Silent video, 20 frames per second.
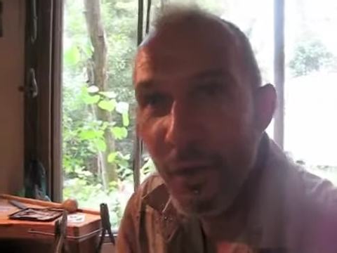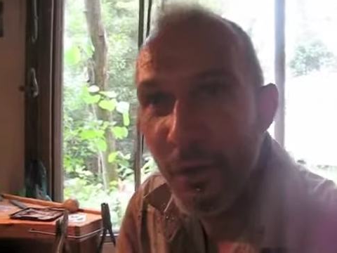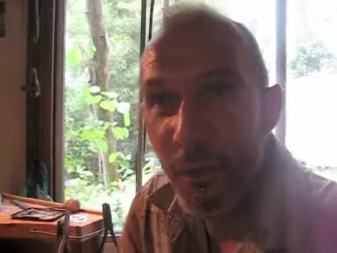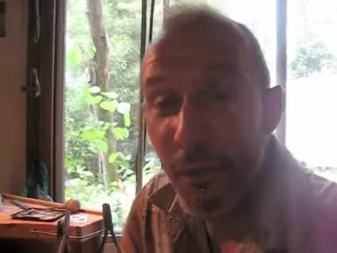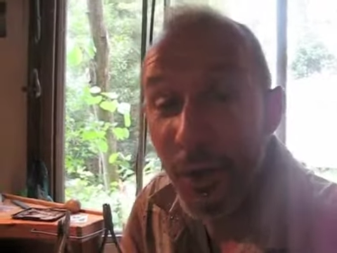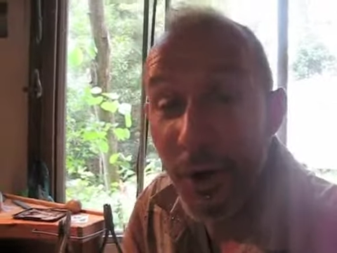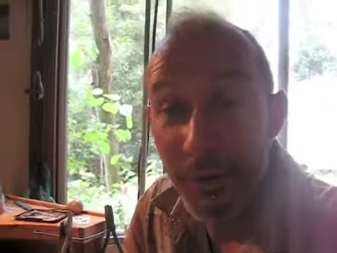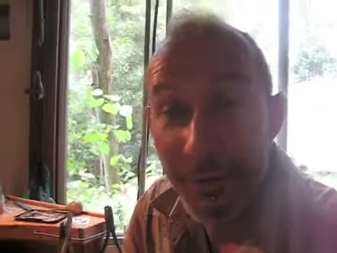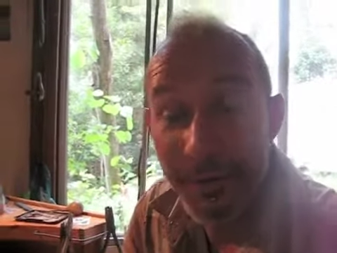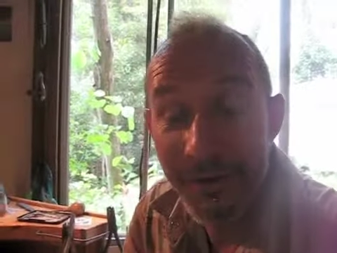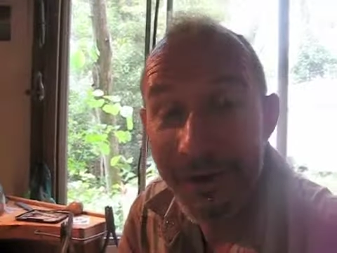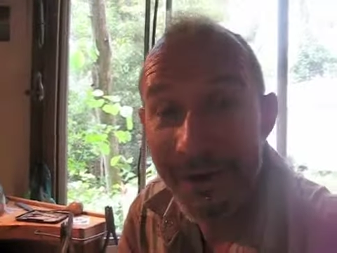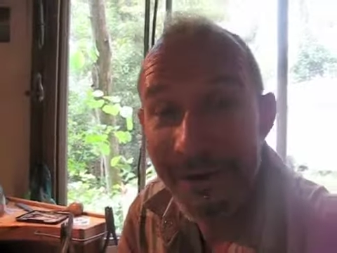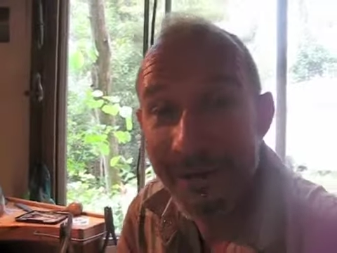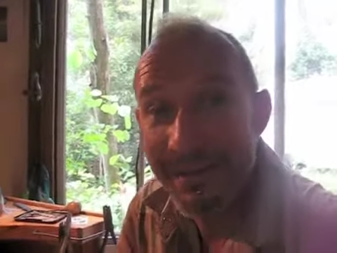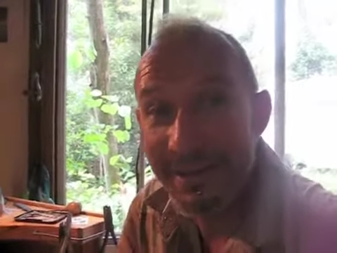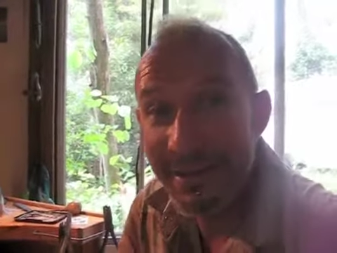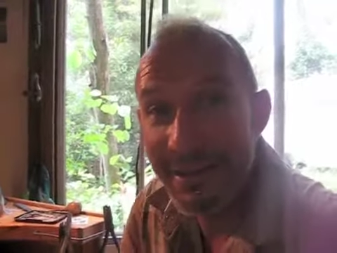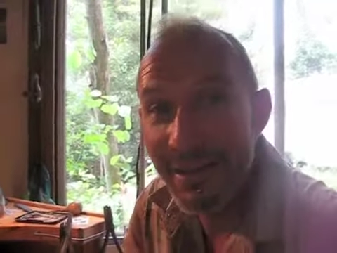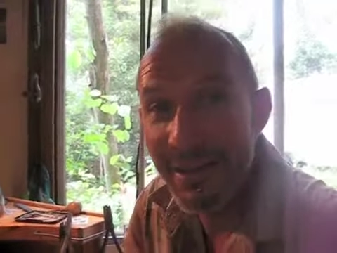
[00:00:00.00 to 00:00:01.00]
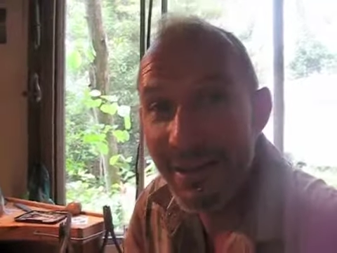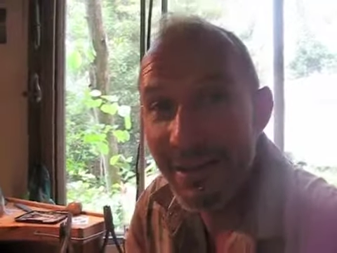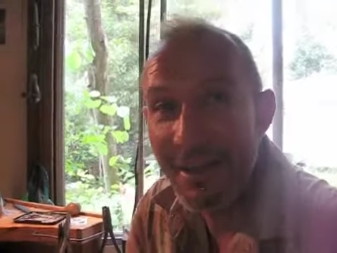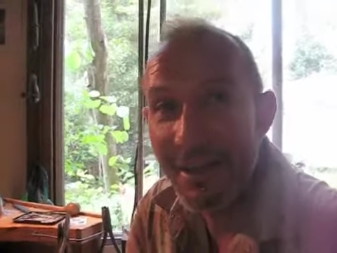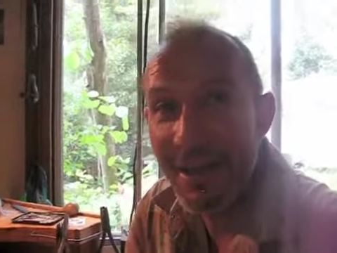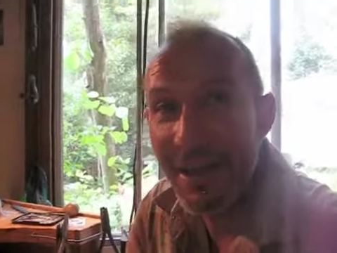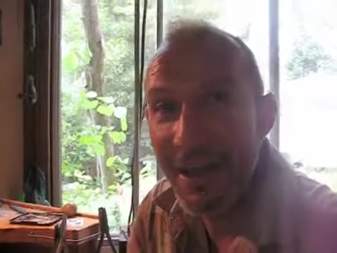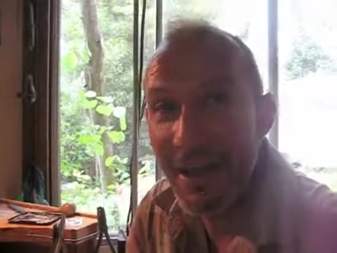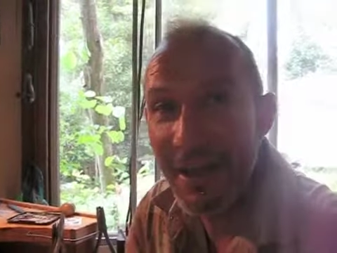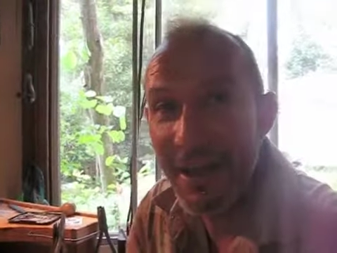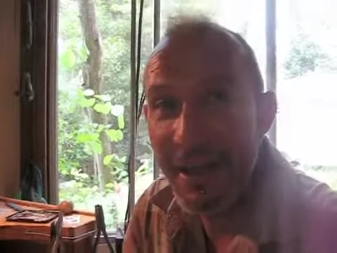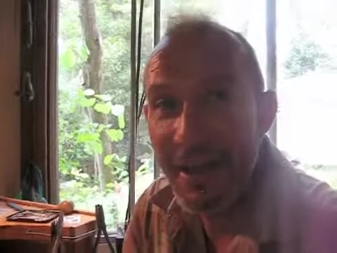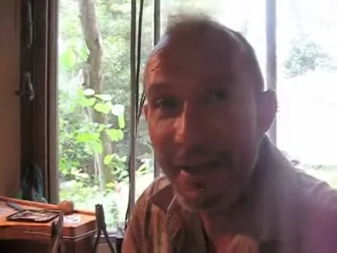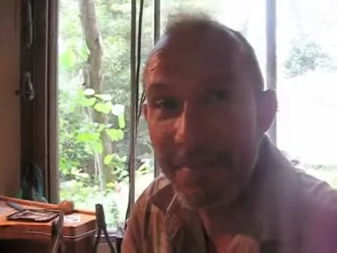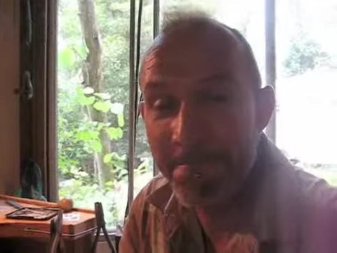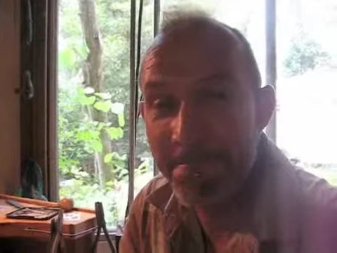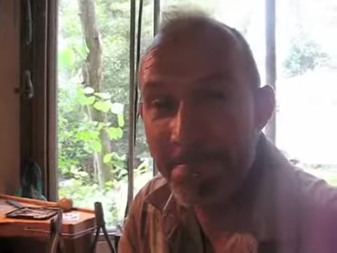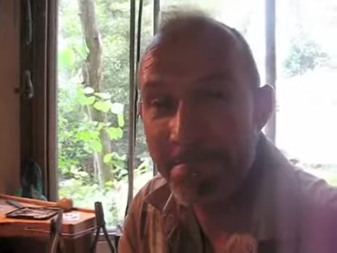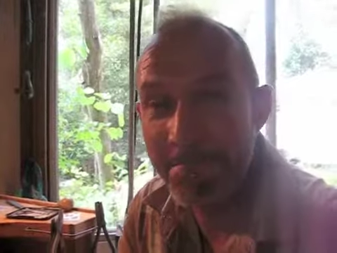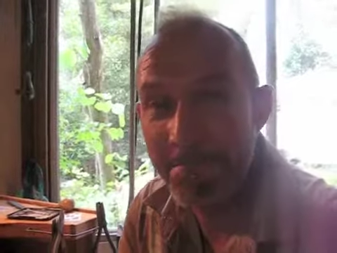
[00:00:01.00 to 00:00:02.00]
Well, this year,
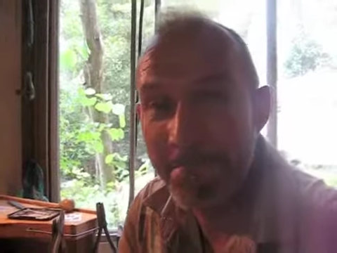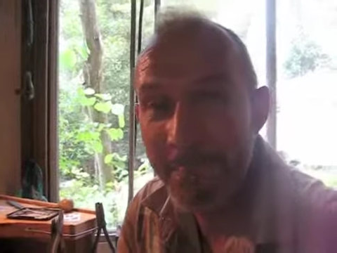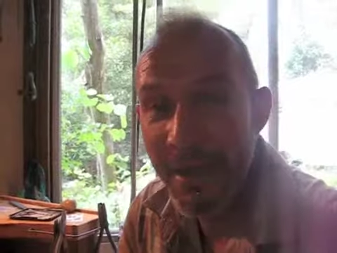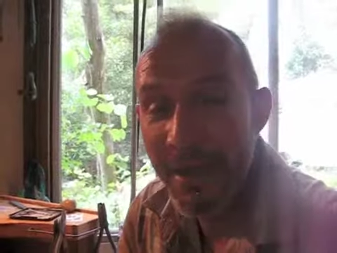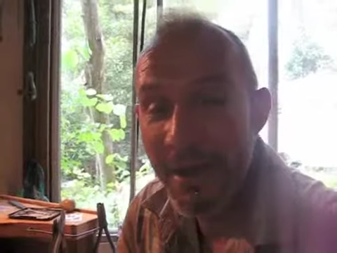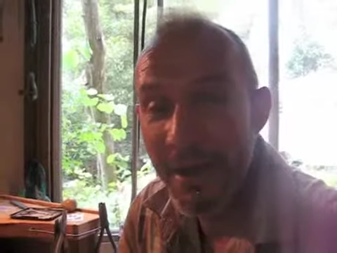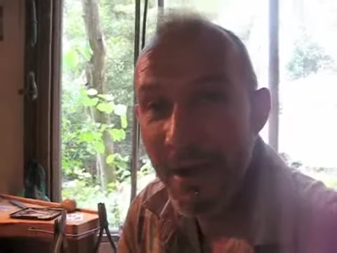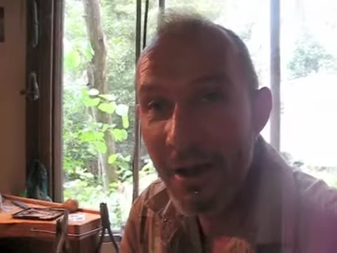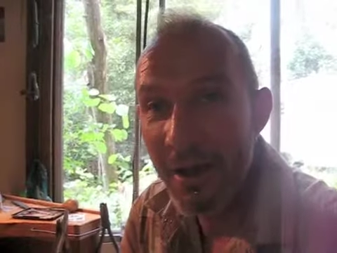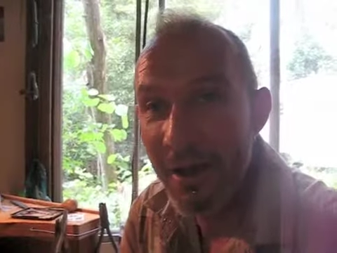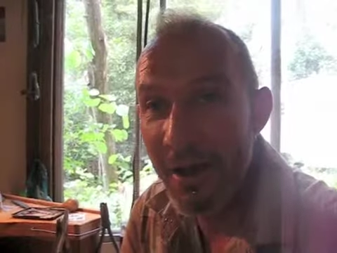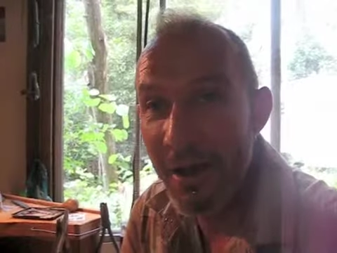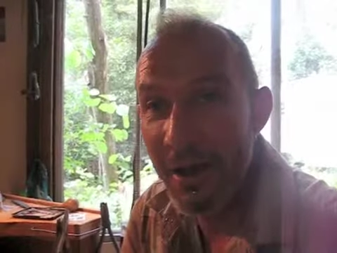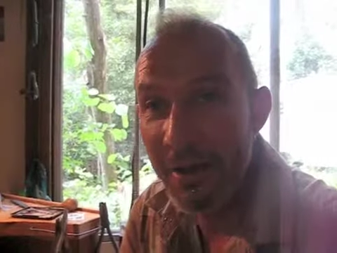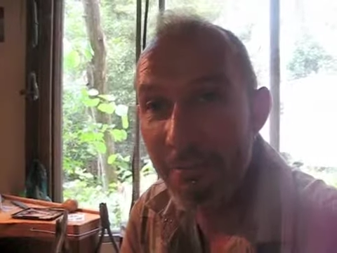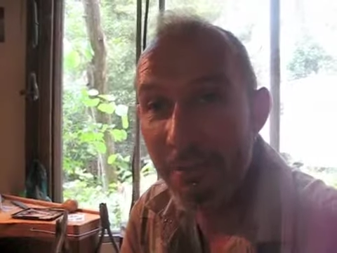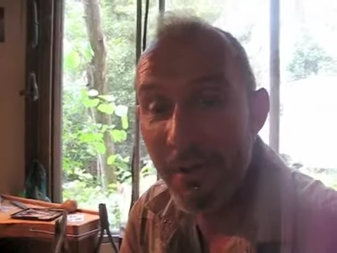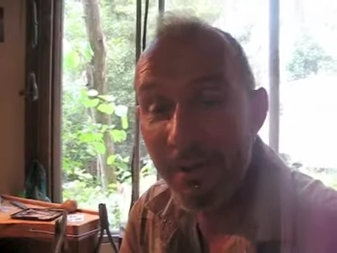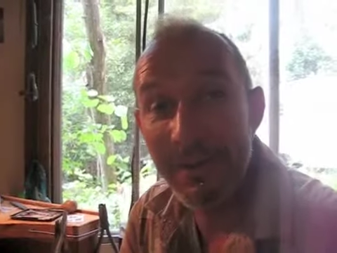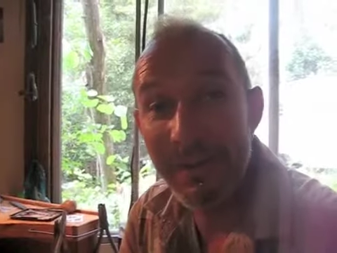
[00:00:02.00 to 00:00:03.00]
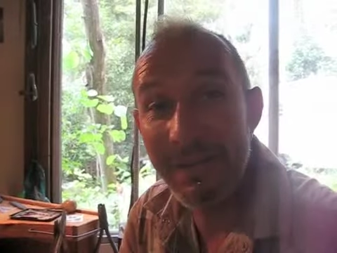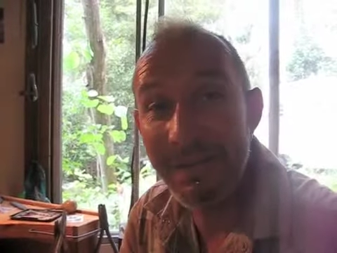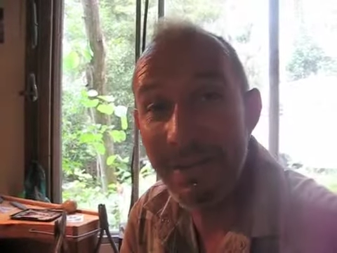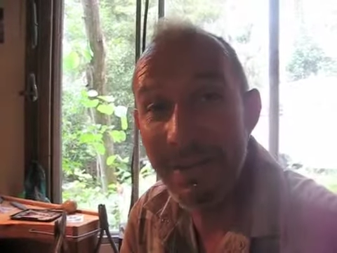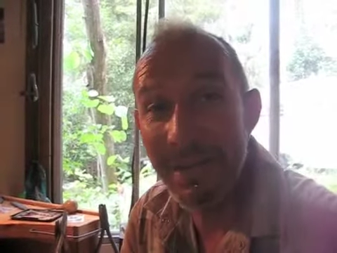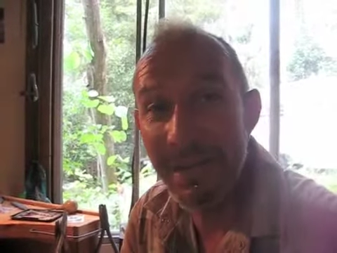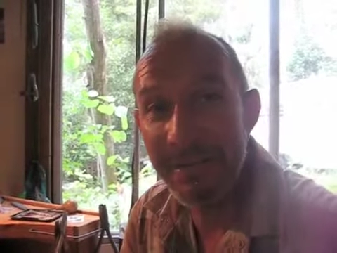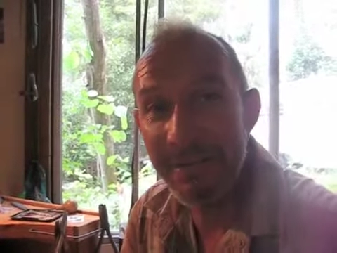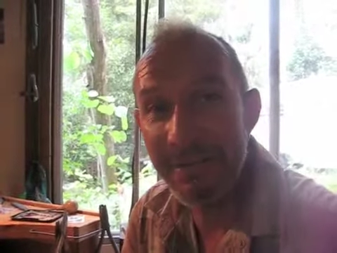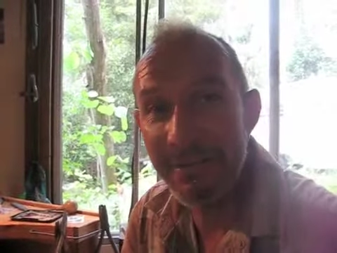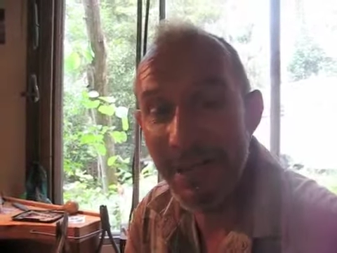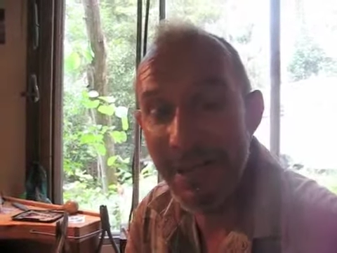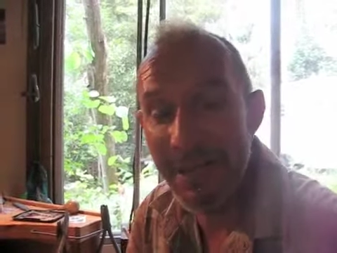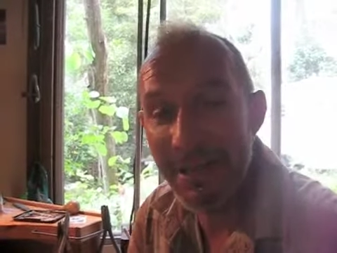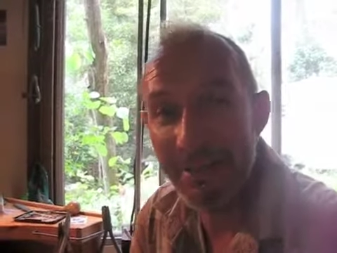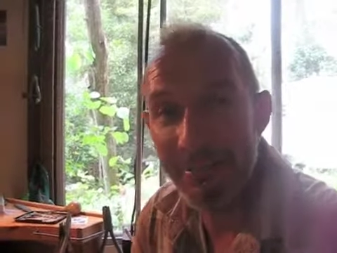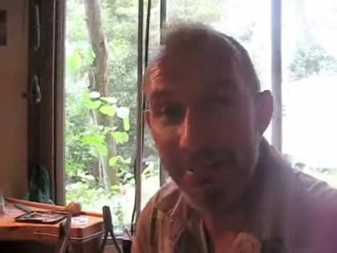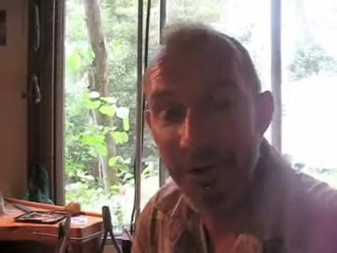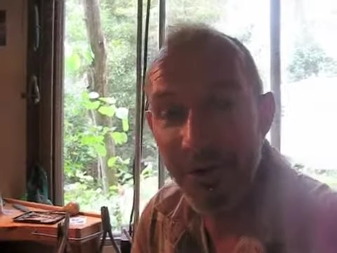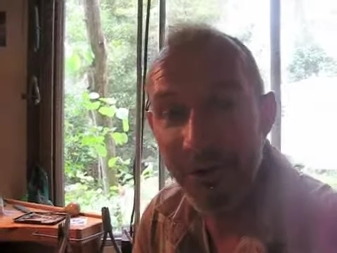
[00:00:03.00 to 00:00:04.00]
I probably set out to make
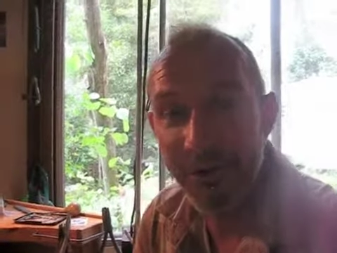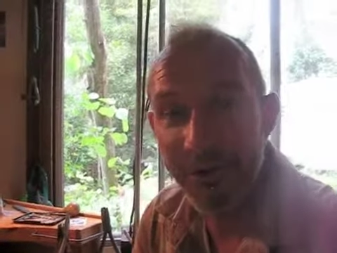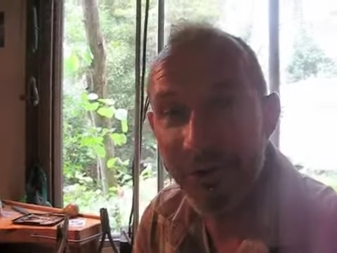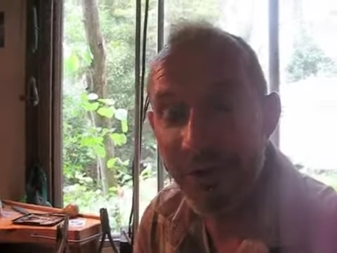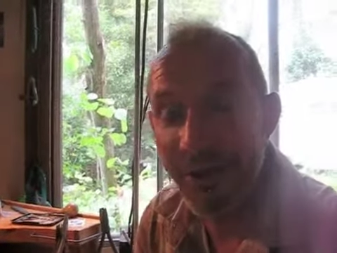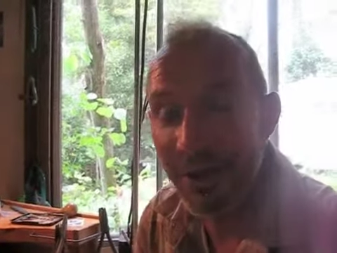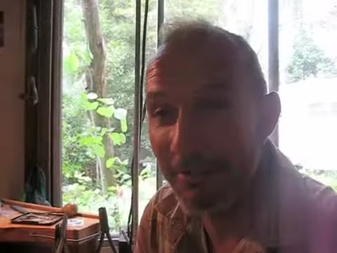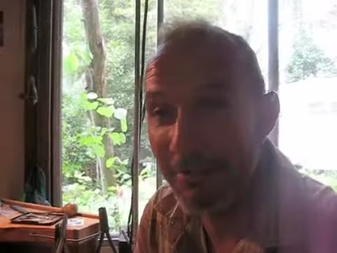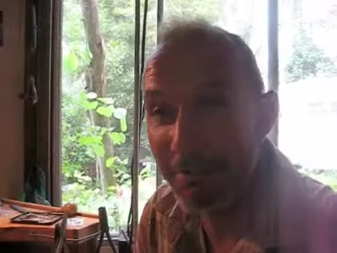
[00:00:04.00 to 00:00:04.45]
the most